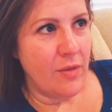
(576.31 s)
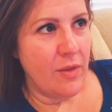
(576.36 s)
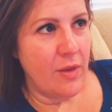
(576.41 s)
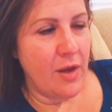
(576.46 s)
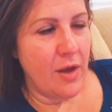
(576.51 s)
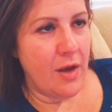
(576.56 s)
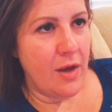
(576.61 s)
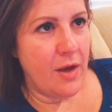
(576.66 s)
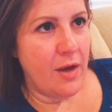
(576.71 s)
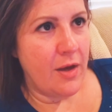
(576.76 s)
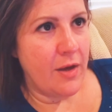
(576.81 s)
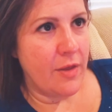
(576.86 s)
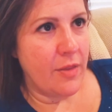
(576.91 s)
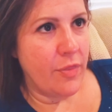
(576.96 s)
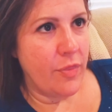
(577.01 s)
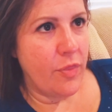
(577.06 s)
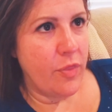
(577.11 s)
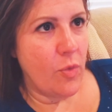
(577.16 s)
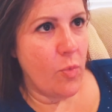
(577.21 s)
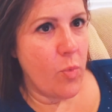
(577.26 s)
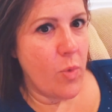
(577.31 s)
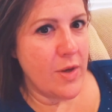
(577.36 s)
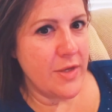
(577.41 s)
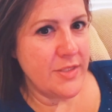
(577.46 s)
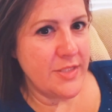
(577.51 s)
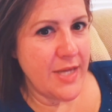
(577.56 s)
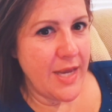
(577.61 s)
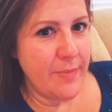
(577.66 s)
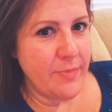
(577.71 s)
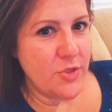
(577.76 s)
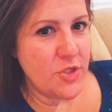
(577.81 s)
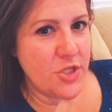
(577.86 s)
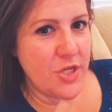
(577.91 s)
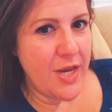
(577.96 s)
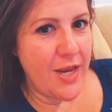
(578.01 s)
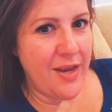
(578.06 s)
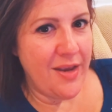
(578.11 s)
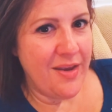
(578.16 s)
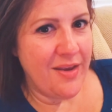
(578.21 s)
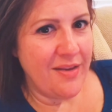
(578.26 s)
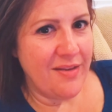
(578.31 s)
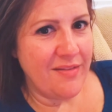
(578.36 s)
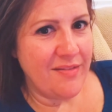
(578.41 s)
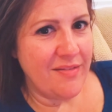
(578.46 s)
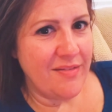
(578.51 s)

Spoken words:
the one type of shake